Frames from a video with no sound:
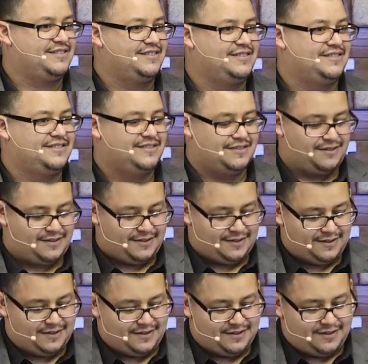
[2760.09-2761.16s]

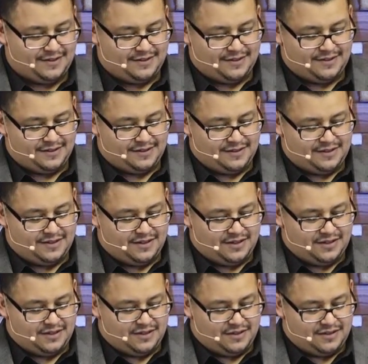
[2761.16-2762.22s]

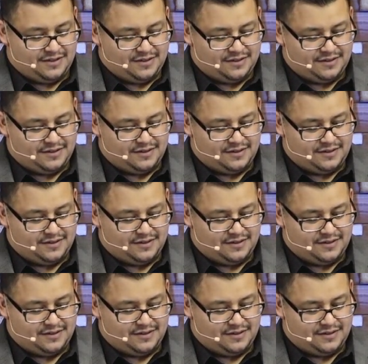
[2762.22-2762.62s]
(silence)